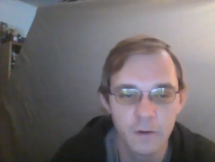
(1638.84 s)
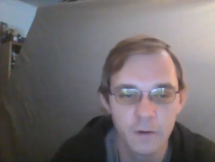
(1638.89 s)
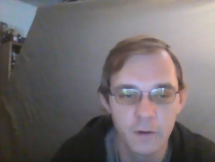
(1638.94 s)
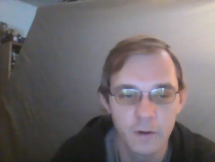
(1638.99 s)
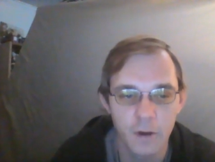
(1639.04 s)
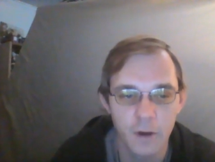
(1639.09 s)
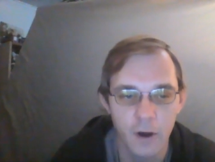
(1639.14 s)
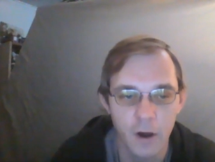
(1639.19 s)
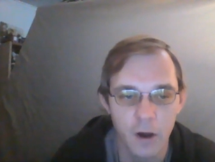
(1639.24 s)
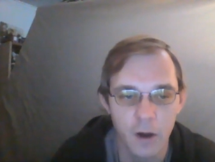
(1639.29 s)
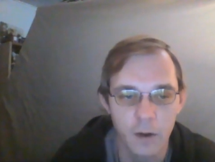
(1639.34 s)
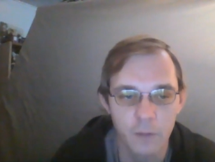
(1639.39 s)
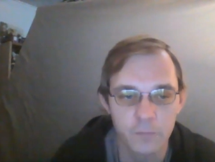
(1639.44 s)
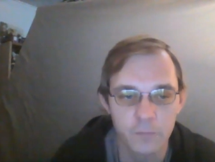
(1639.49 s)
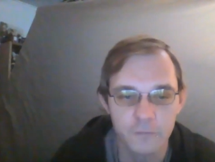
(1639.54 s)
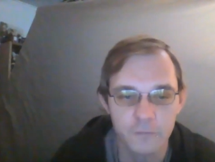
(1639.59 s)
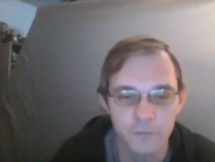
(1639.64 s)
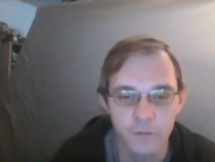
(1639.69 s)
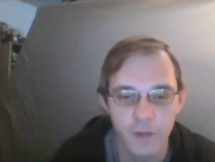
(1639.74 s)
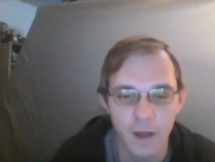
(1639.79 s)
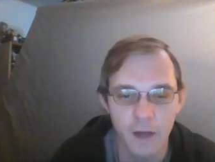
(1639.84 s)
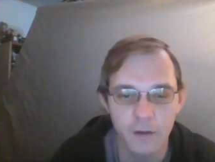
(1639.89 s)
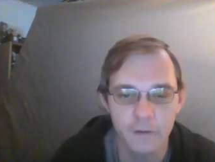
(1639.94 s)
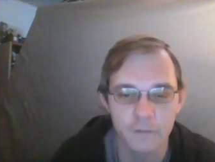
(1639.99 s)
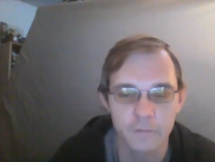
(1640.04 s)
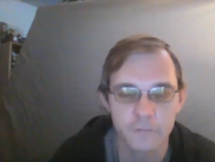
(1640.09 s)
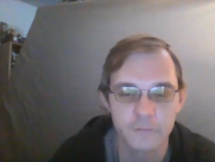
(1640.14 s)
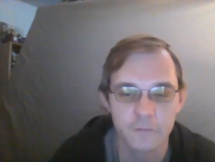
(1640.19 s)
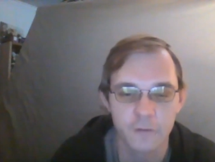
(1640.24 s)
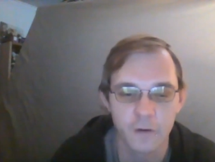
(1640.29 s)
So that
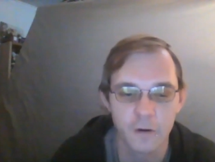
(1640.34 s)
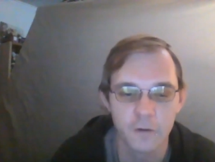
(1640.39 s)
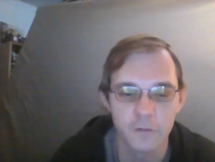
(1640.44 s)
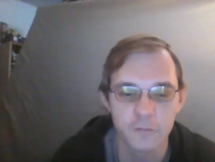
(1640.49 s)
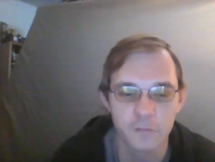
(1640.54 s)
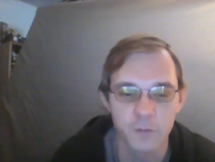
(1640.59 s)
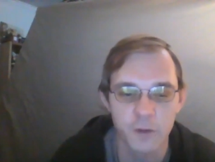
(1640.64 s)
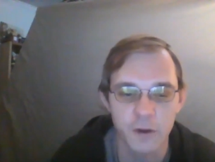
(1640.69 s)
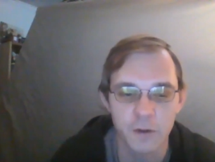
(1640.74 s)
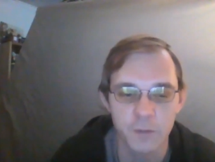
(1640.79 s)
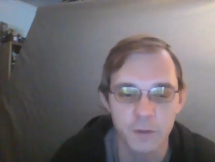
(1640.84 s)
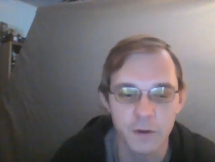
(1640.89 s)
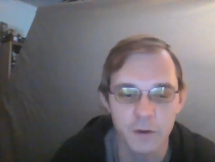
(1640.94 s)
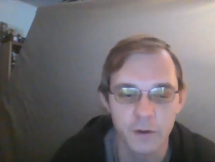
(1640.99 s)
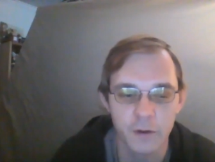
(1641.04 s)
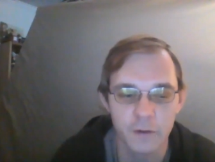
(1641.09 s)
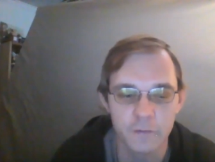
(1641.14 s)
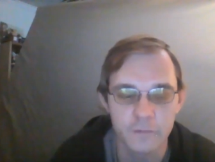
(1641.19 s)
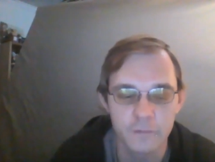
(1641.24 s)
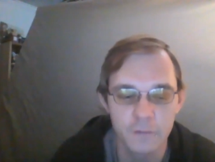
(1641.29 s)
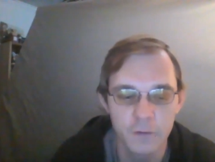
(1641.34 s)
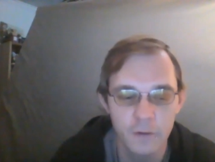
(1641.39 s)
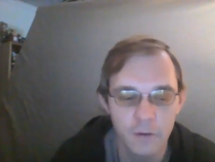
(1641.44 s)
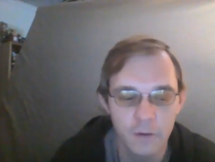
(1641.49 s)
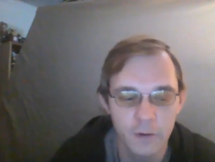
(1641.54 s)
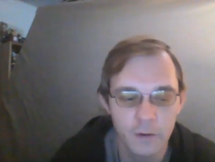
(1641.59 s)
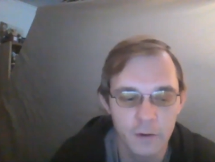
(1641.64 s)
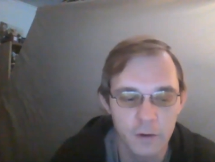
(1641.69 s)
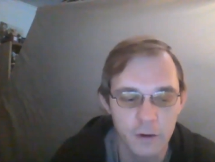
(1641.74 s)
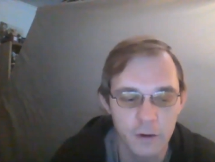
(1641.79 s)
concerns me, because,
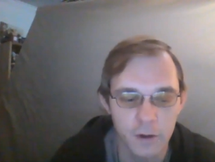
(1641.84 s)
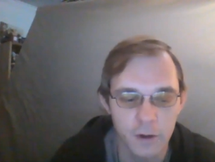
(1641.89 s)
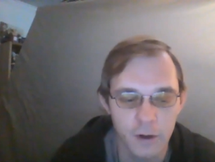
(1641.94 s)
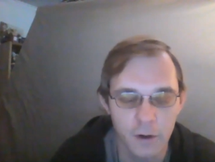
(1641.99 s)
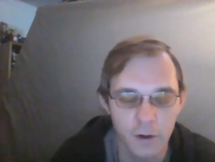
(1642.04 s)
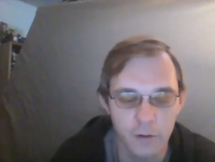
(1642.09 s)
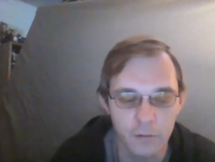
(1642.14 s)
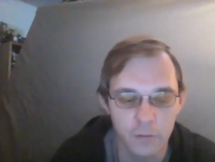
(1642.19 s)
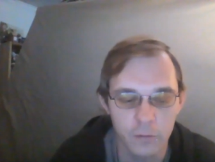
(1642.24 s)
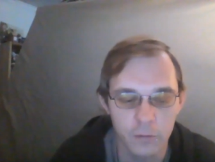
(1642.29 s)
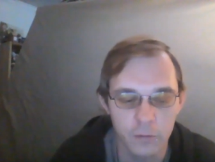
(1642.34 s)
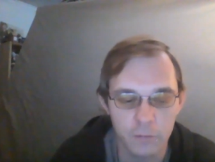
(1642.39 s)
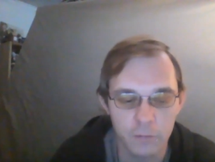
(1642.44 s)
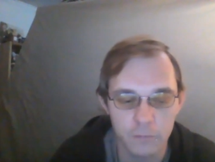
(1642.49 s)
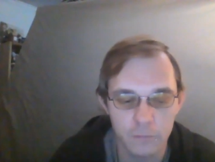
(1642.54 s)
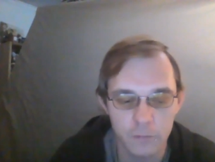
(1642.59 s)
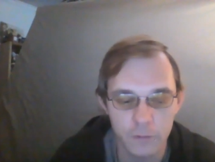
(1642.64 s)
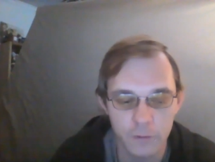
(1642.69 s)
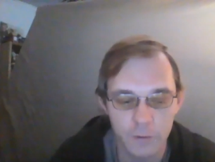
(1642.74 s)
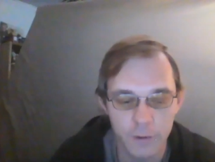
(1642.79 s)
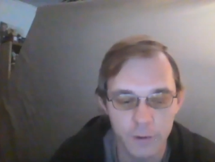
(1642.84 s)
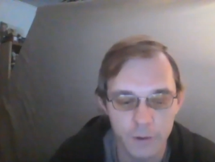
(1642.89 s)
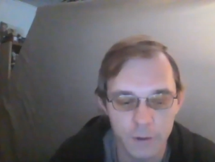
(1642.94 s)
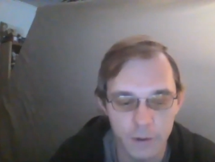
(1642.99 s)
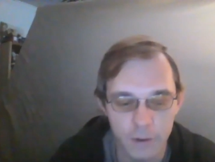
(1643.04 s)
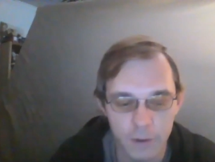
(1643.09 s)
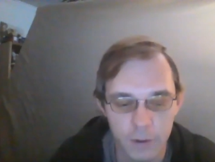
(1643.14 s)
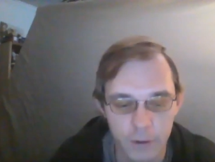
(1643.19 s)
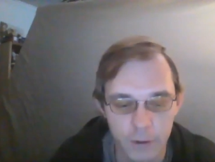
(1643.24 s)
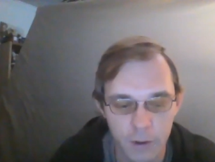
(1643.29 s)
you know,
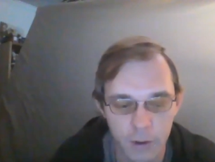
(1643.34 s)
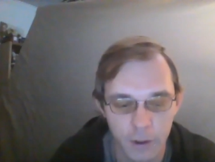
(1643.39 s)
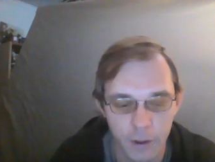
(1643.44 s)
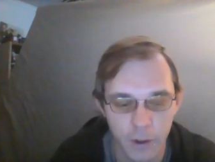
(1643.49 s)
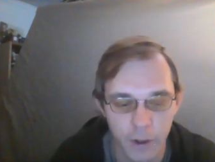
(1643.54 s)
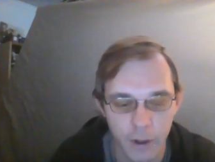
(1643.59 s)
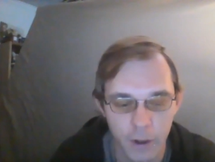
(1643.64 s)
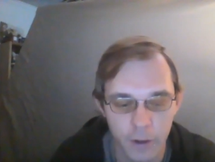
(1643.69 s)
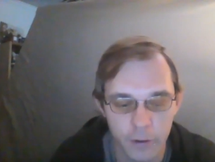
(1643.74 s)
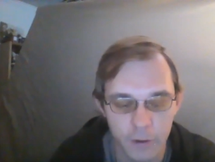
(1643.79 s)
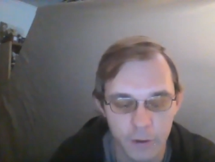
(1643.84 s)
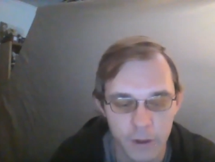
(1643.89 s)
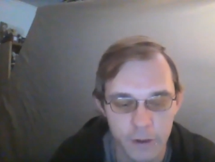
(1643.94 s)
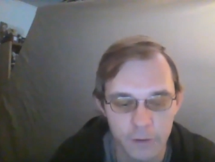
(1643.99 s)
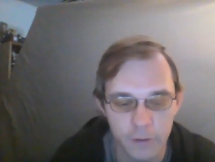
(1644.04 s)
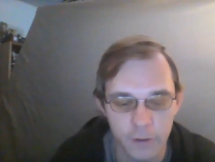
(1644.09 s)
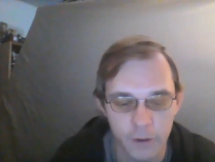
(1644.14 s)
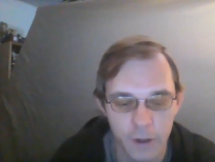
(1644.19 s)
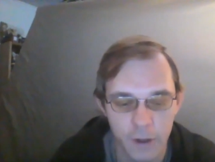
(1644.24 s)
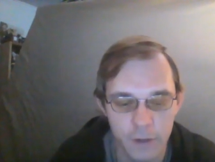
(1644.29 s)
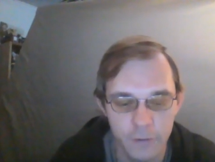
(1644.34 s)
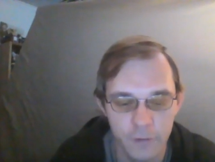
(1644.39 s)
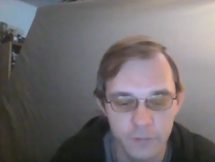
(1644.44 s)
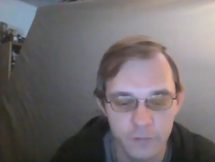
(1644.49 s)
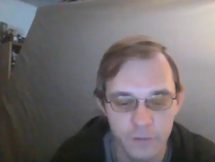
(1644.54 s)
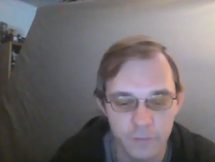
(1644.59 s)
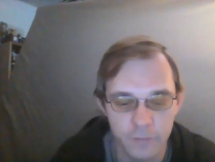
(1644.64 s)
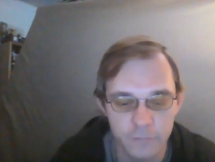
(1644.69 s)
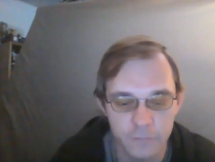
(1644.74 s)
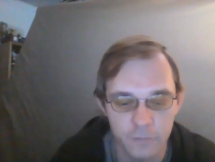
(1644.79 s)
he
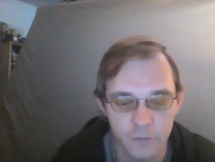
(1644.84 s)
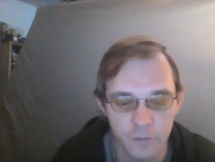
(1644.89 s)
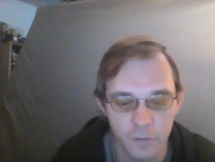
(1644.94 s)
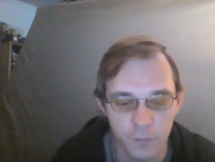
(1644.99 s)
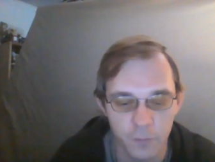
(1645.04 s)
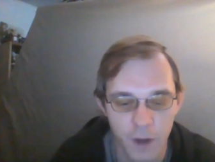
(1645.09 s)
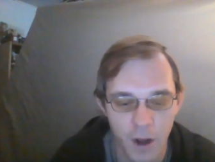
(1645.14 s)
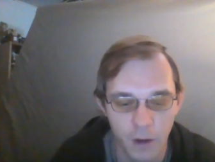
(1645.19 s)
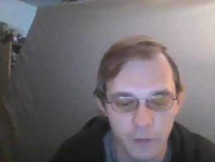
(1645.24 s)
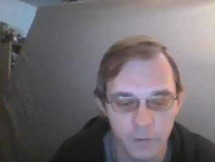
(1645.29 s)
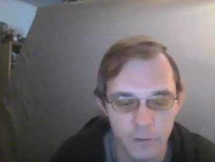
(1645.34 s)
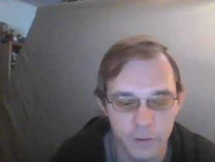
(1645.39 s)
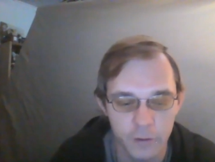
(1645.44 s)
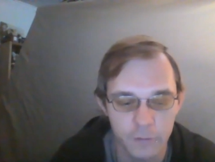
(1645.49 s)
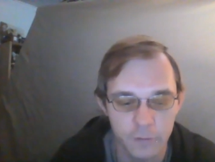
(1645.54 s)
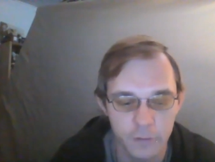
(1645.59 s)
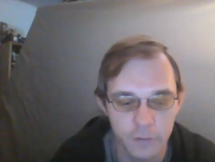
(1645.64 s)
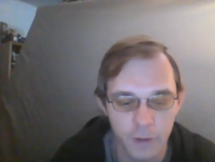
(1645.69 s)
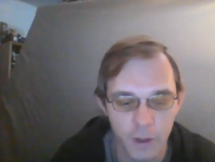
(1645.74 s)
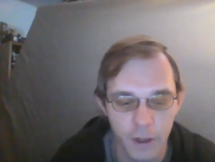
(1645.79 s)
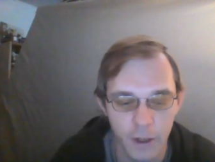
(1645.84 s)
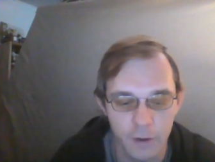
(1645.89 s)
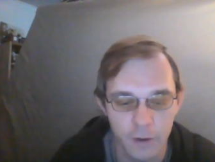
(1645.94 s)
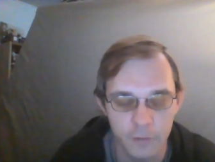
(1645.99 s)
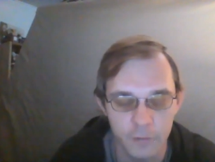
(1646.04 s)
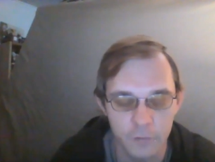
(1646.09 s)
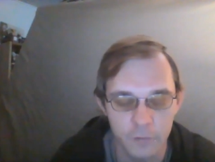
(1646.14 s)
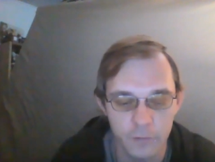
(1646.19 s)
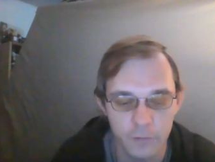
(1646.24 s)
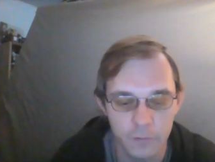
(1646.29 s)
lives on Signal Mountain,
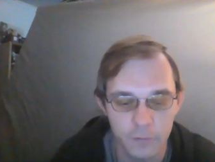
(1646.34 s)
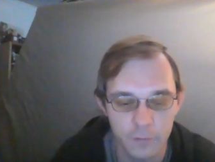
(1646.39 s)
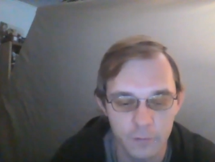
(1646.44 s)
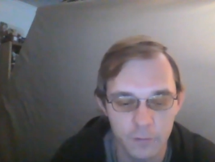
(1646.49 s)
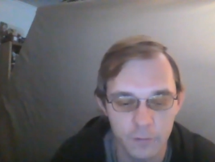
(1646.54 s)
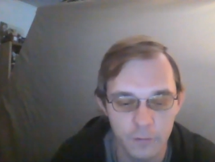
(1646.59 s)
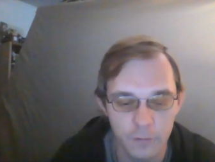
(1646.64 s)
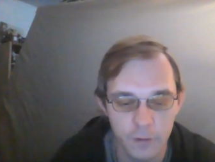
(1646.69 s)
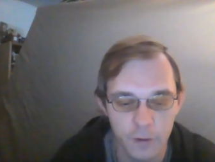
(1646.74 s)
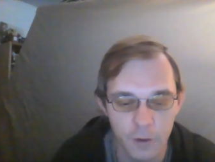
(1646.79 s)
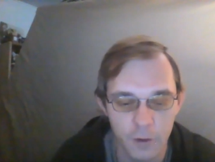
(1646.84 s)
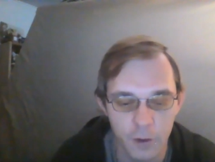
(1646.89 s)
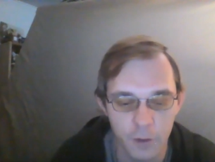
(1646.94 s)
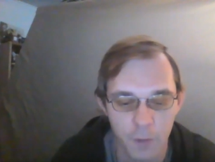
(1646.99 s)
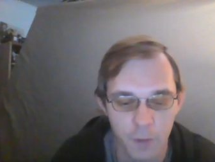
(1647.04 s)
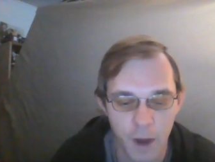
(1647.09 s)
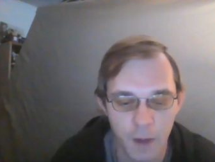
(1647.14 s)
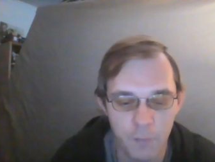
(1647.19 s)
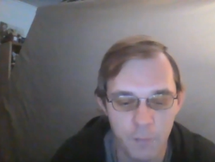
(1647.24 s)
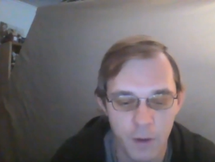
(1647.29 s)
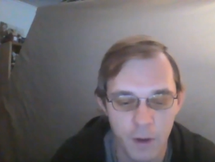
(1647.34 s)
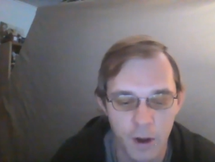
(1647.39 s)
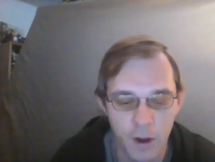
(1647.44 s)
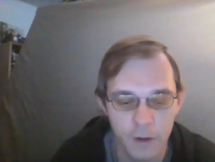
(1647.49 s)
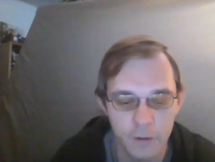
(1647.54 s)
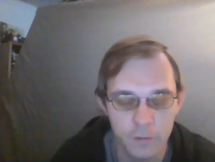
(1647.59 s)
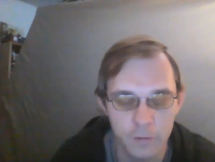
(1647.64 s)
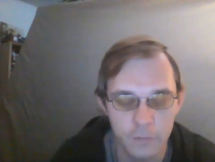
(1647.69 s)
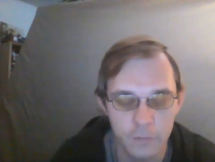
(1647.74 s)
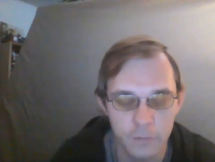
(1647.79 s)
and in my mind,